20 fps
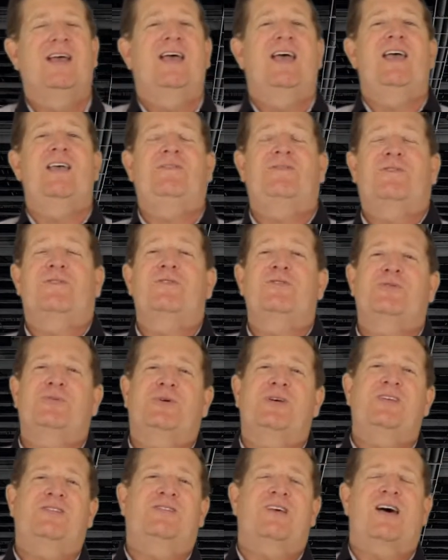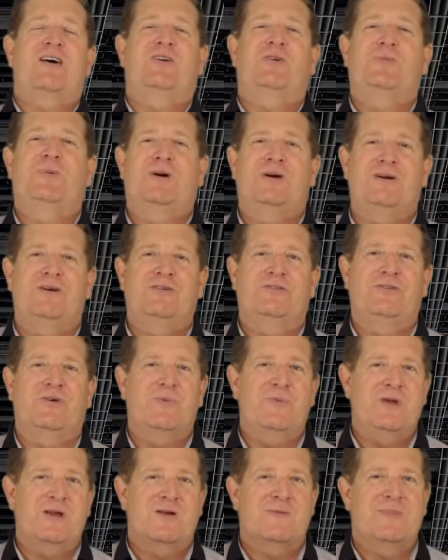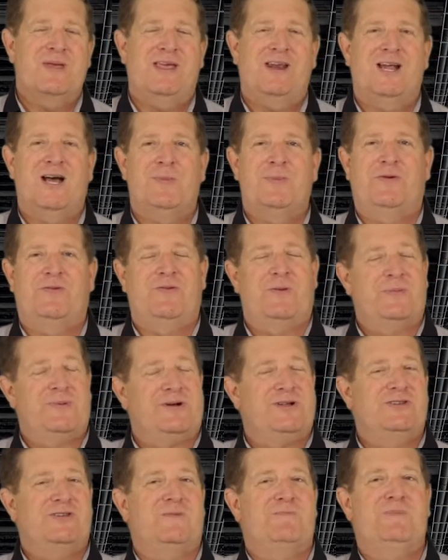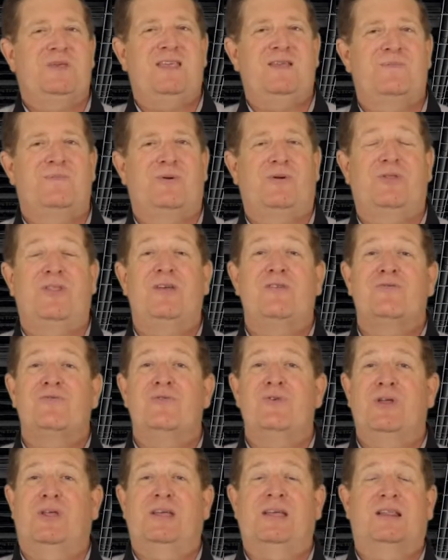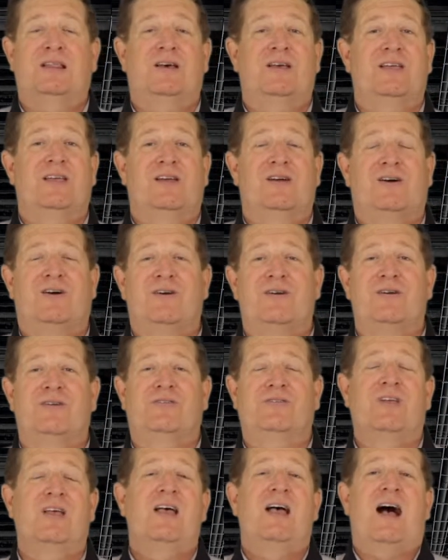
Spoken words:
At First Place Auto Parts, we are made up of a bunch of people that really like cars.